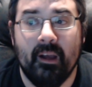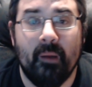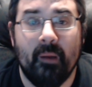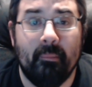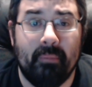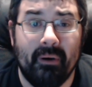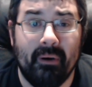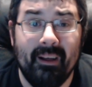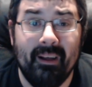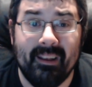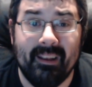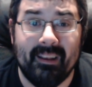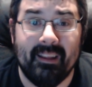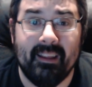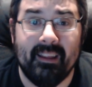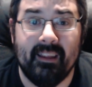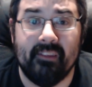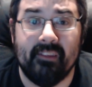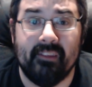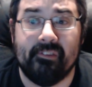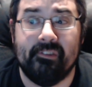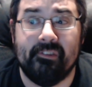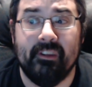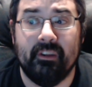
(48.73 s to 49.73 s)
but he
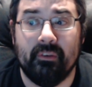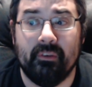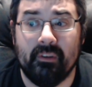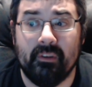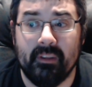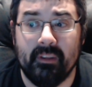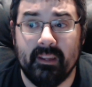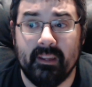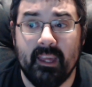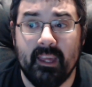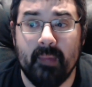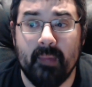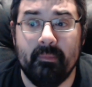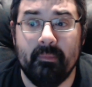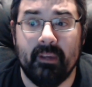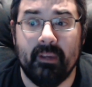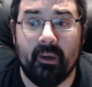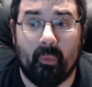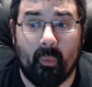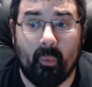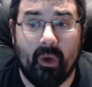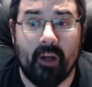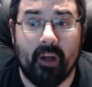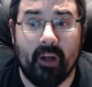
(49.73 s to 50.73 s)
is secretly keeping a
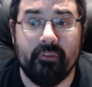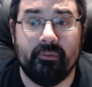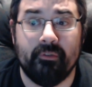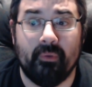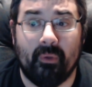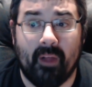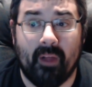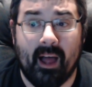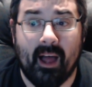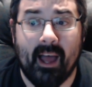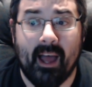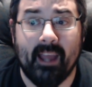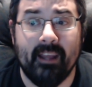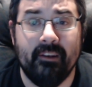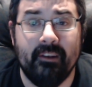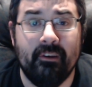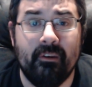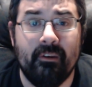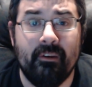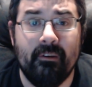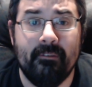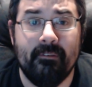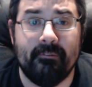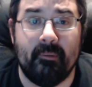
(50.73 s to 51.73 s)
watchful eye on
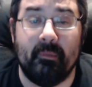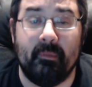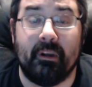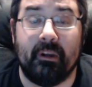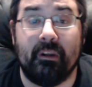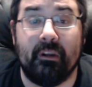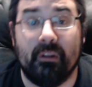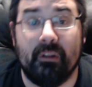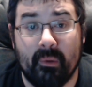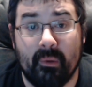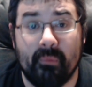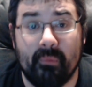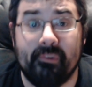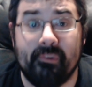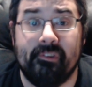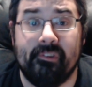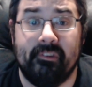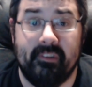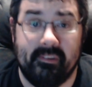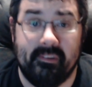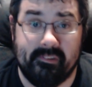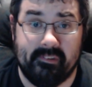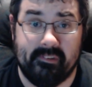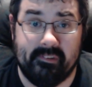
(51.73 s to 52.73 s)
her from a close
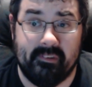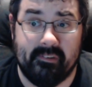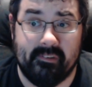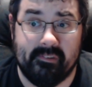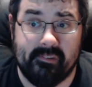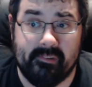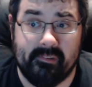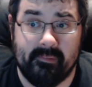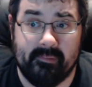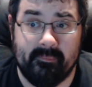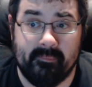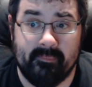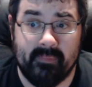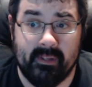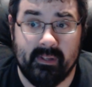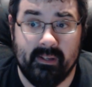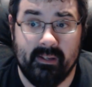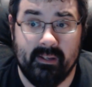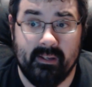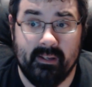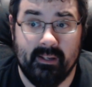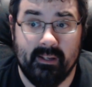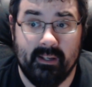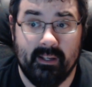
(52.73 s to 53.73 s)
distance.
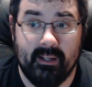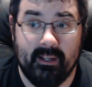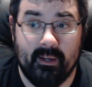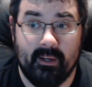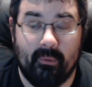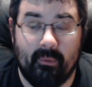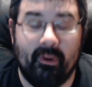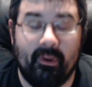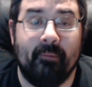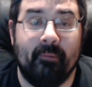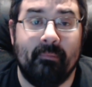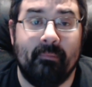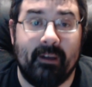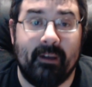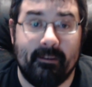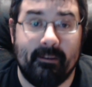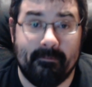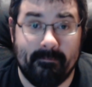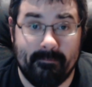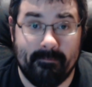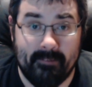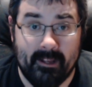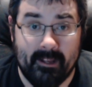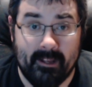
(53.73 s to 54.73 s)
One of my
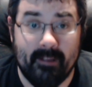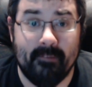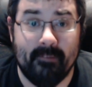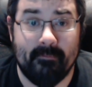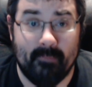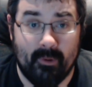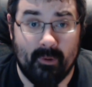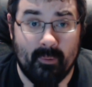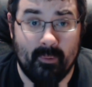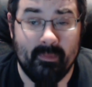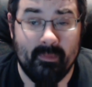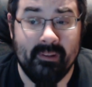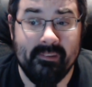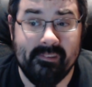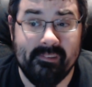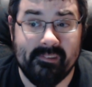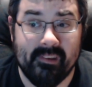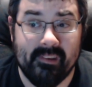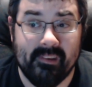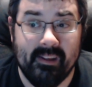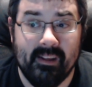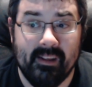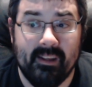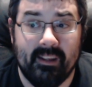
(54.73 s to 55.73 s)
fave moments
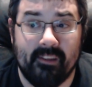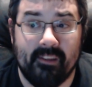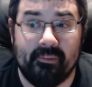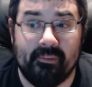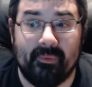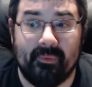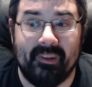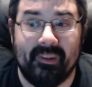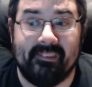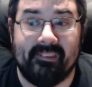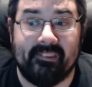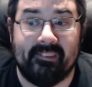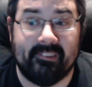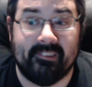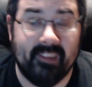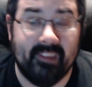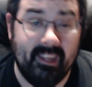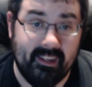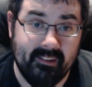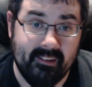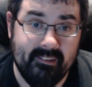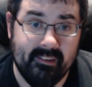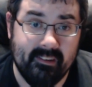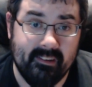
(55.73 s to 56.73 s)
is when
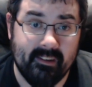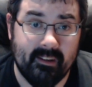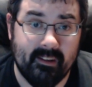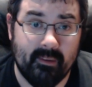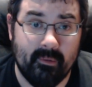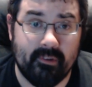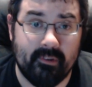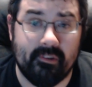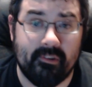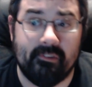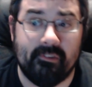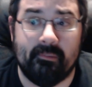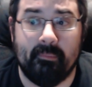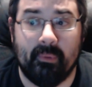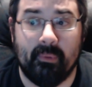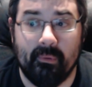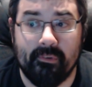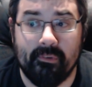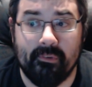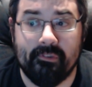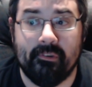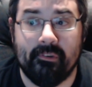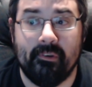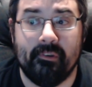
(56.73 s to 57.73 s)
Skeet, which is
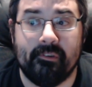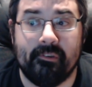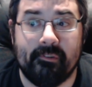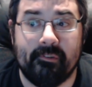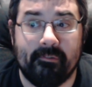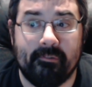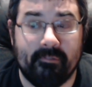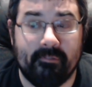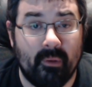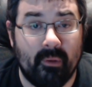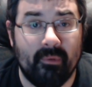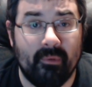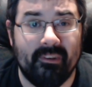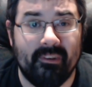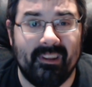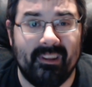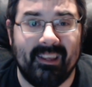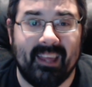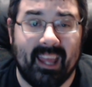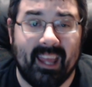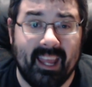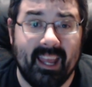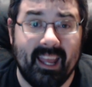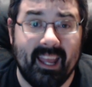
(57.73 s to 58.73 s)
Booster's floating
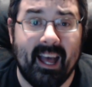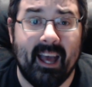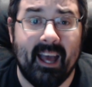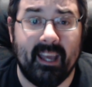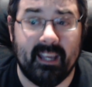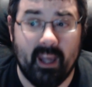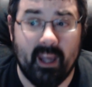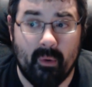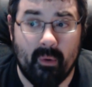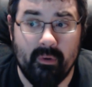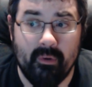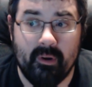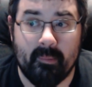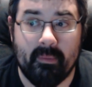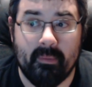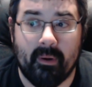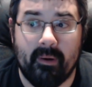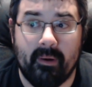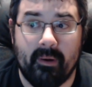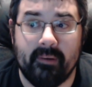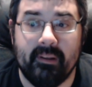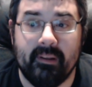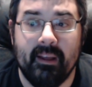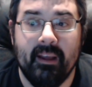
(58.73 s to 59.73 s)
AI
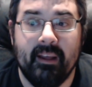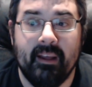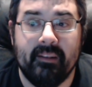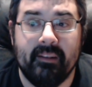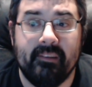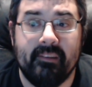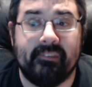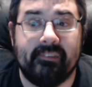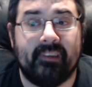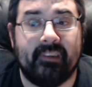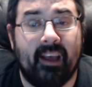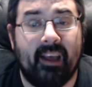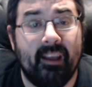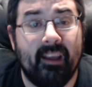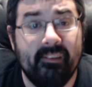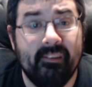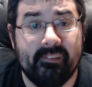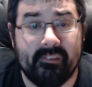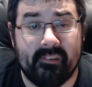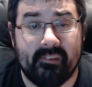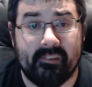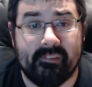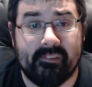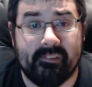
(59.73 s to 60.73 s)
counterpart,
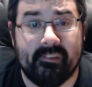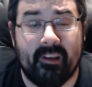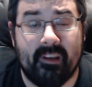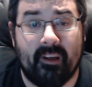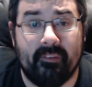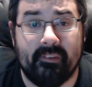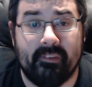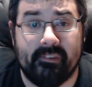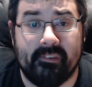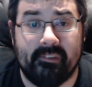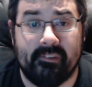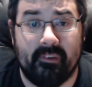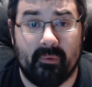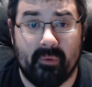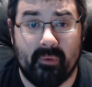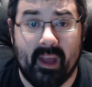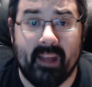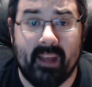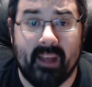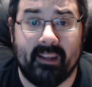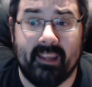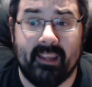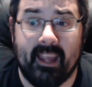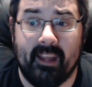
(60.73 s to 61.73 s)
disguises itself as an
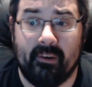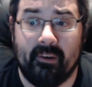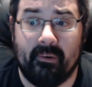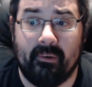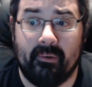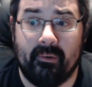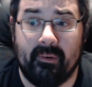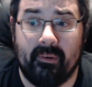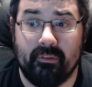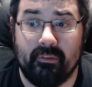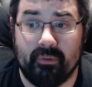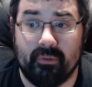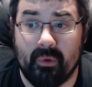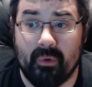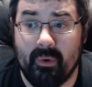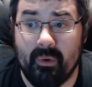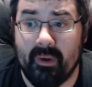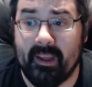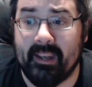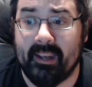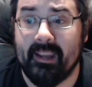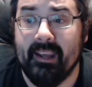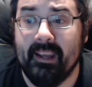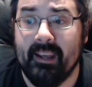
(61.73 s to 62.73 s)
eradicator
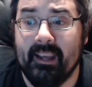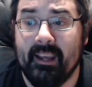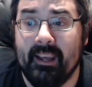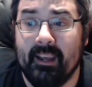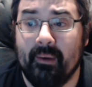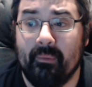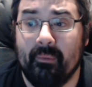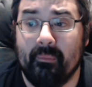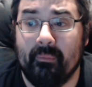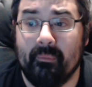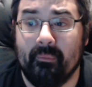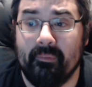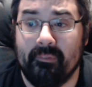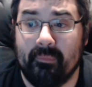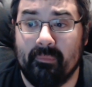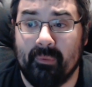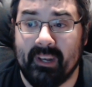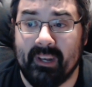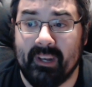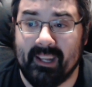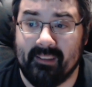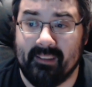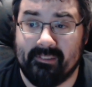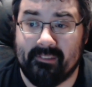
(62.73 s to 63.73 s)
droid. When it